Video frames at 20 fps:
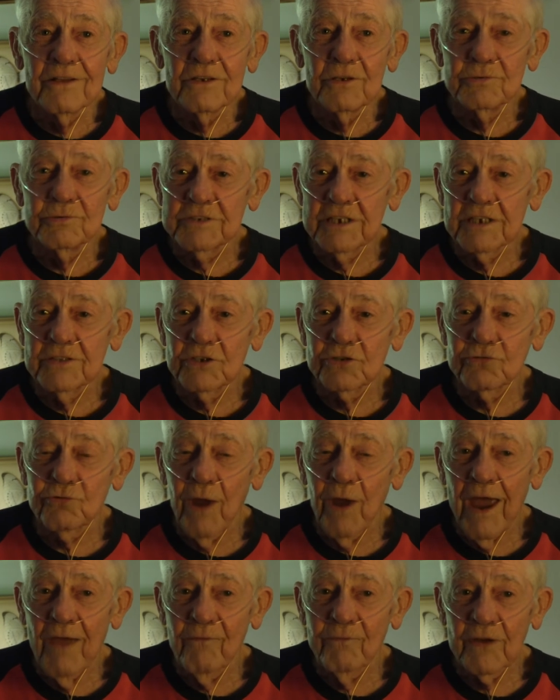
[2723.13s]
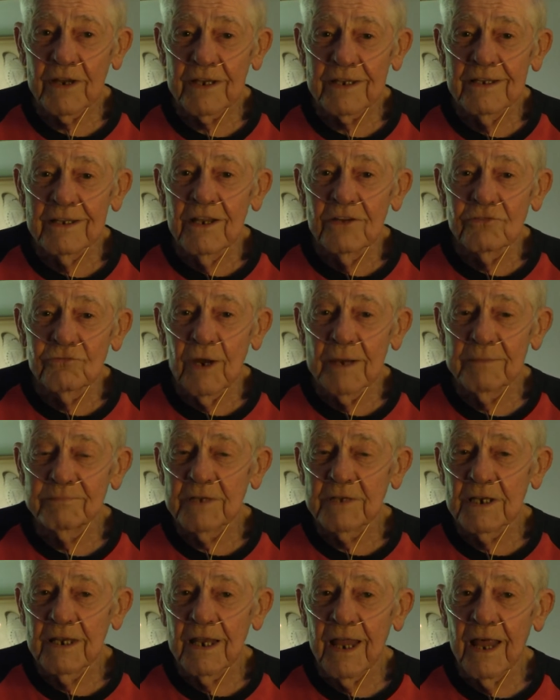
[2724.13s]
you would see the traffic
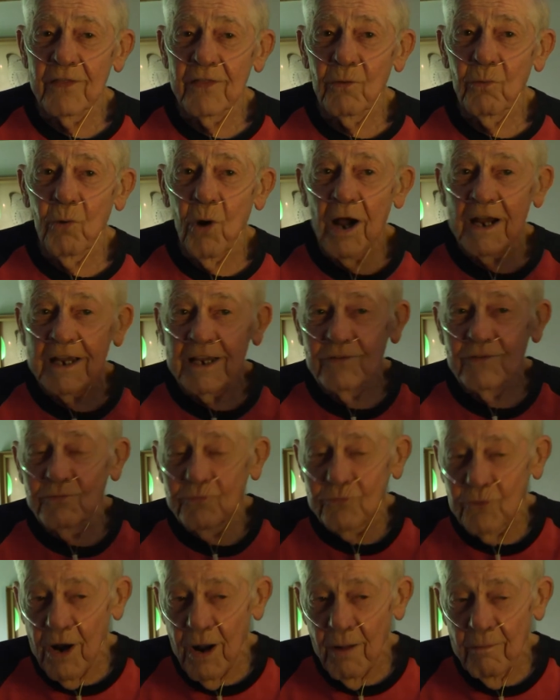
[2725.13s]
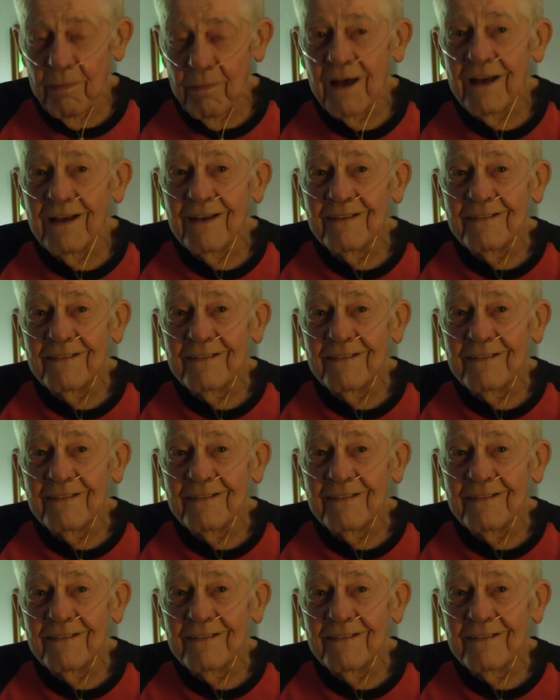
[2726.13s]
draped in leather walking from